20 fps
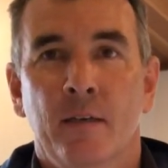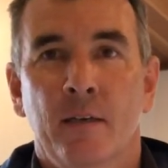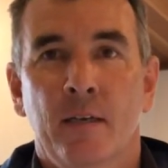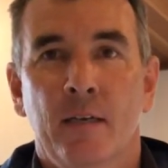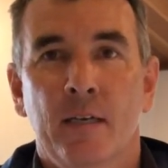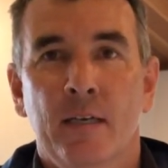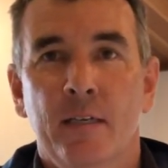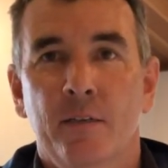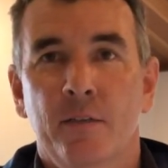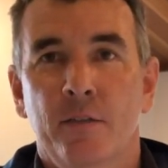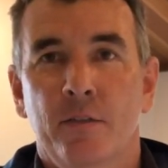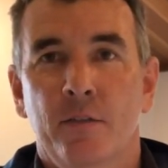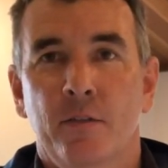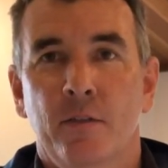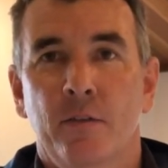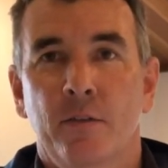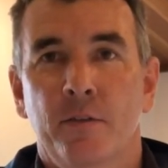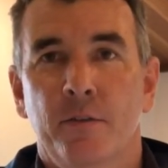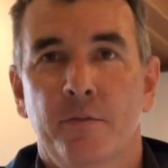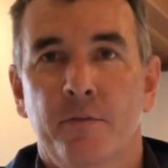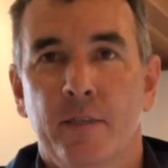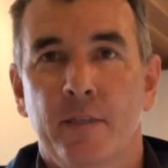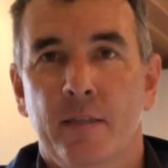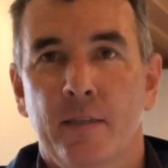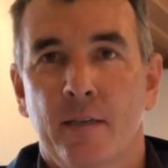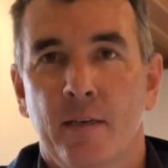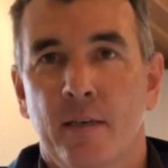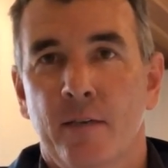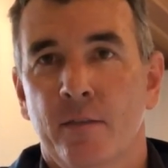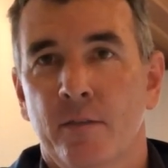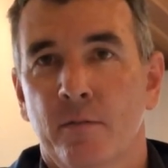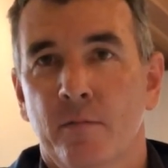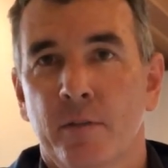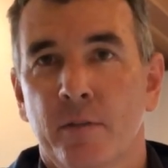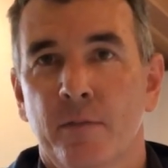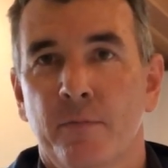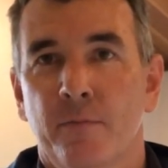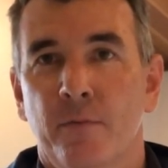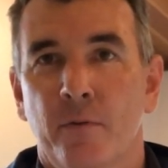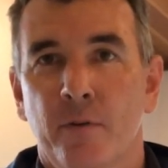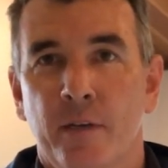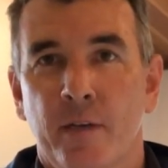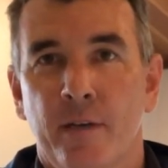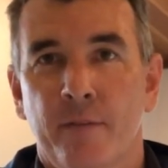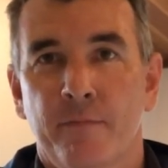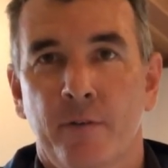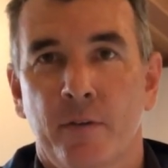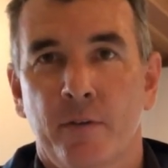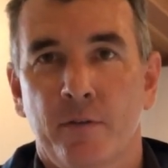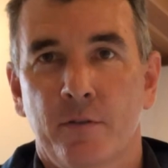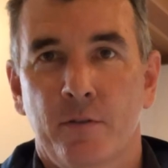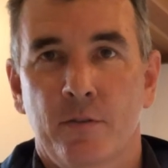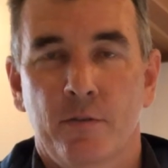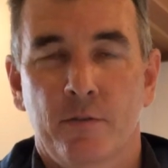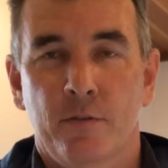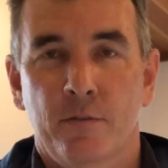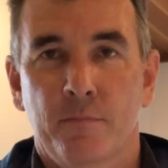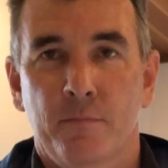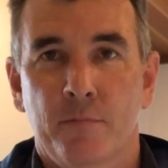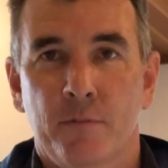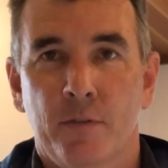Easy Solar 3000 with a 48 volt system.